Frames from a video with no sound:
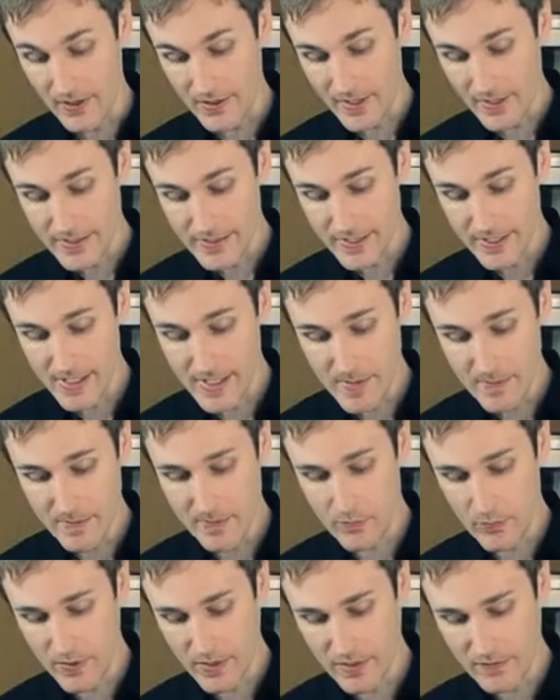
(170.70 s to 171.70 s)
I like to keep
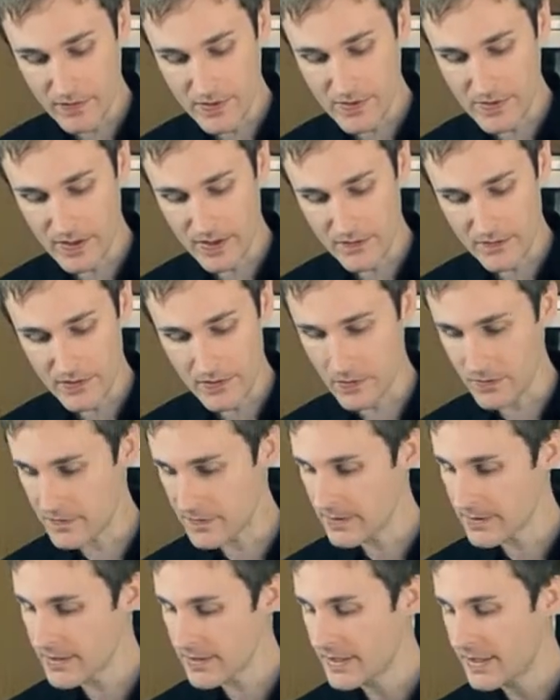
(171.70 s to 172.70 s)
whatever's left
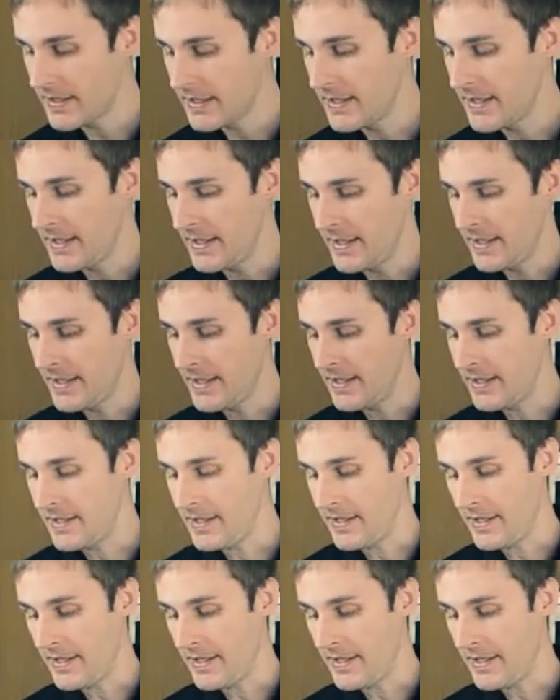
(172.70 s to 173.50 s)
over in